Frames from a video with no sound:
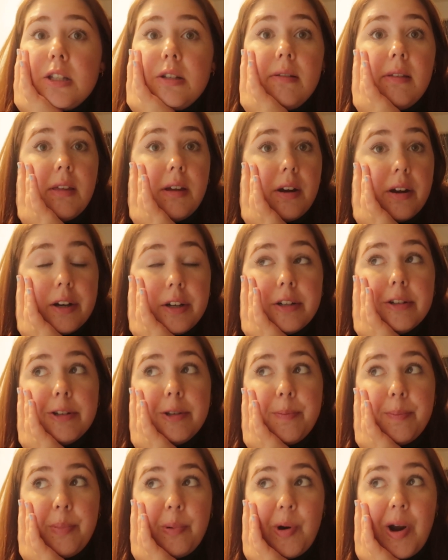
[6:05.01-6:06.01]
to the
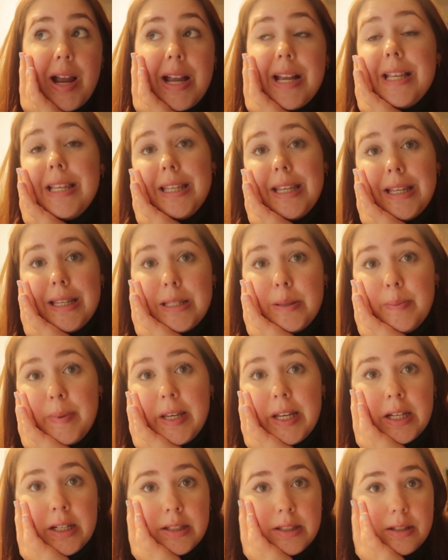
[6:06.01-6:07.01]
current prices
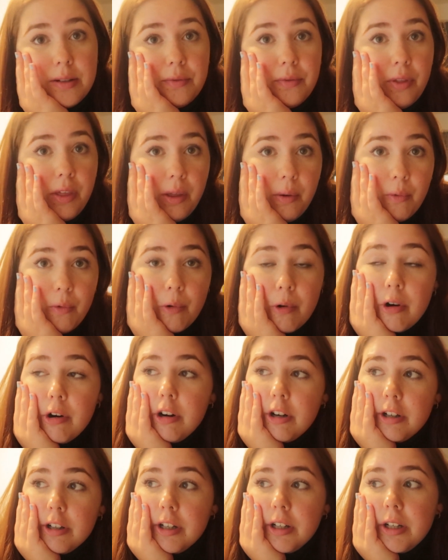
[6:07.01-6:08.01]
because of the
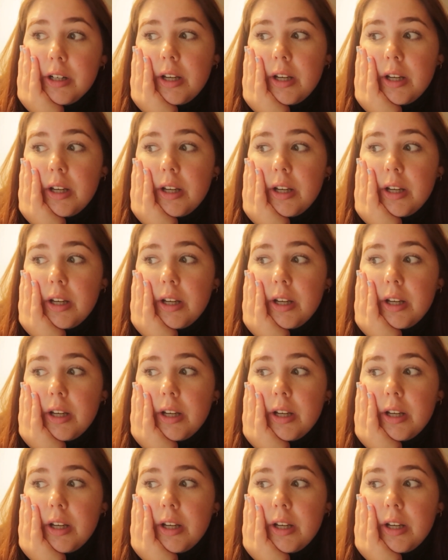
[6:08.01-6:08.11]
war